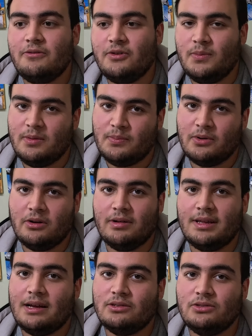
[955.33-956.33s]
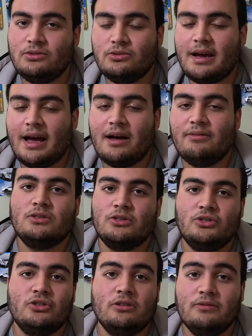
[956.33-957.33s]
Filmic Pro allows you to have
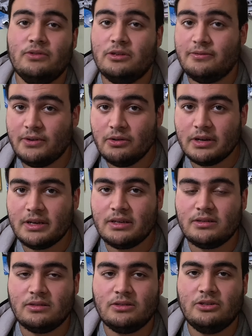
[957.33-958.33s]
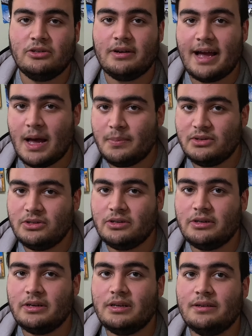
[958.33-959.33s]
control of your focus, your
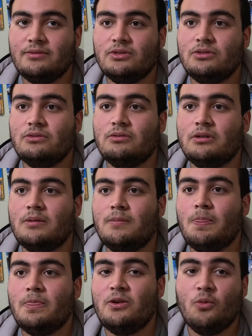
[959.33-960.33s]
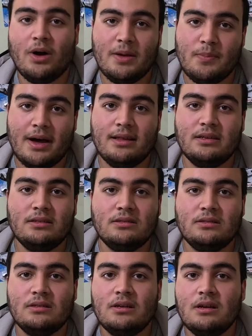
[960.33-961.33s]
aperture. It gives you your white
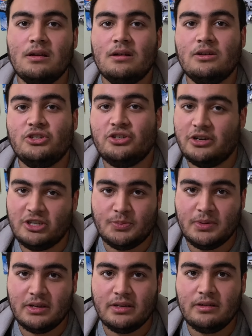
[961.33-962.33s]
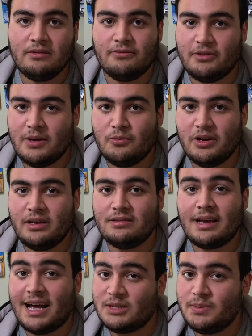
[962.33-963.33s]
balance, shutter speed, frame rate,
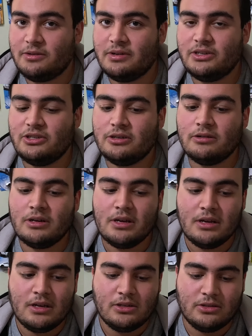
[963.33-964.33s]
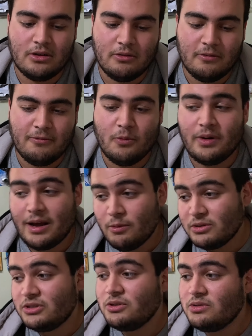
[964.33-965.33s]
aspect ratio. So for when I
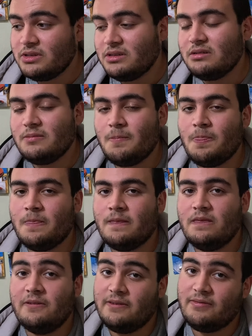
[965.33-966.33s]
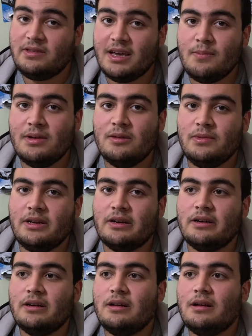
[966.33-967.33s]
was using the
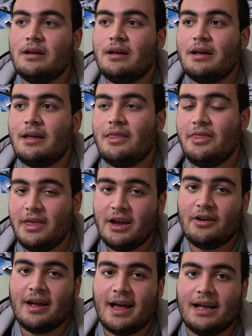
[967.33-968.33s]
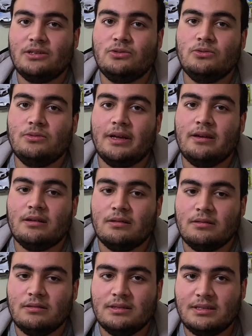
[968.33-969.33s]
58mm, there I had to like
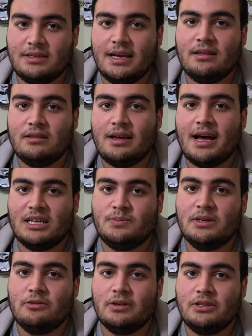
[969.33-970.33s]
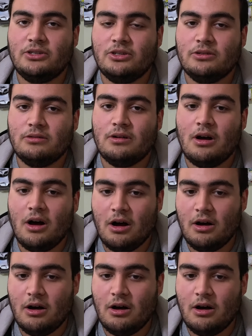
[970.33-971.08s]
set the aspect ratio